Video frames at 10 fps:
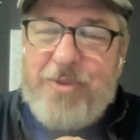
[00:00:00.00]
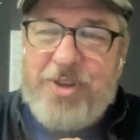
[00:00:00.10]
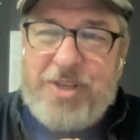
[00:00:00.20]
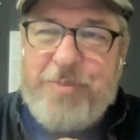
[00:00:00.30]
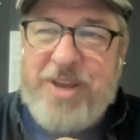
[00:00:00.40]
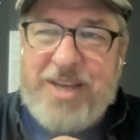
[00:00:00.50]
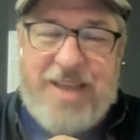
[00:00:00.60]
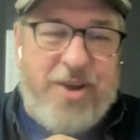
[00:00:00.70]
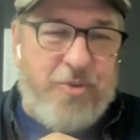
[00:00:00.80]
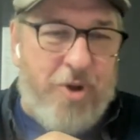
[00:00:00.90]
Just because
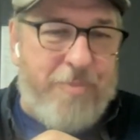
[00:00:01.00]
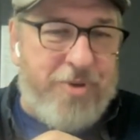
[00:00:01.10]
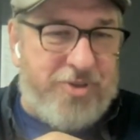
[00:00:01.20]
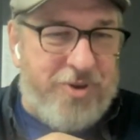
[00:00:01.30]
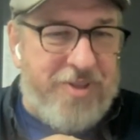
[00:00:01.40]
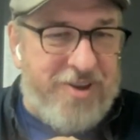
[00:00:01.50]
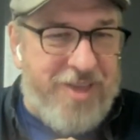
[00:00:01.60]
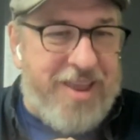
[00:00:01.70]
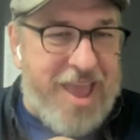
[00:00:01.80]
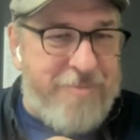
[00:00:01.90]
I grew up on sort of the end
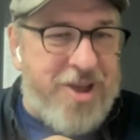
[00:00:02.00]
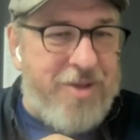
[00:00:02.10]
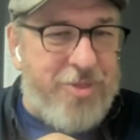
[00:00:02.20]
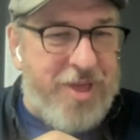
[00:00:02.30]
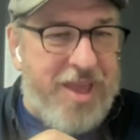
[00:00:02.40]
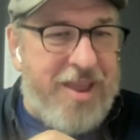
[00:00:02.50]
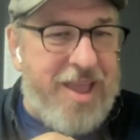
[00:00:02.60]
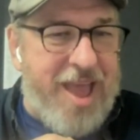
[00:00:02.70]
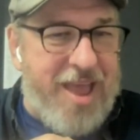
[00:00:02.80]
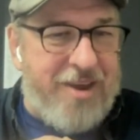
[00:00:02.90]
of that Cape Cod
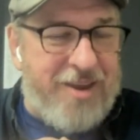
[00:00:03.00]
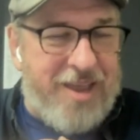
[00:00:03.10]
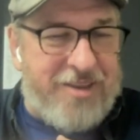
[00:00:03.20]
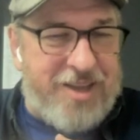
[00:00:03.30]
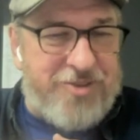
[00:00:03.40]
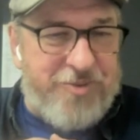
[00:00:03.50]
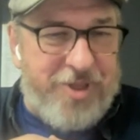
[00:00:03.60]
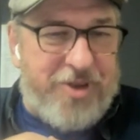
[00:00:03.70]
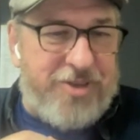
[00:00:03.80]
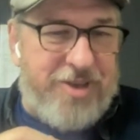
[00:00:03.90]
thing, and it does a
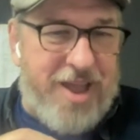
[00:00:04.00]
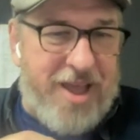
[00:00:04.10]
really good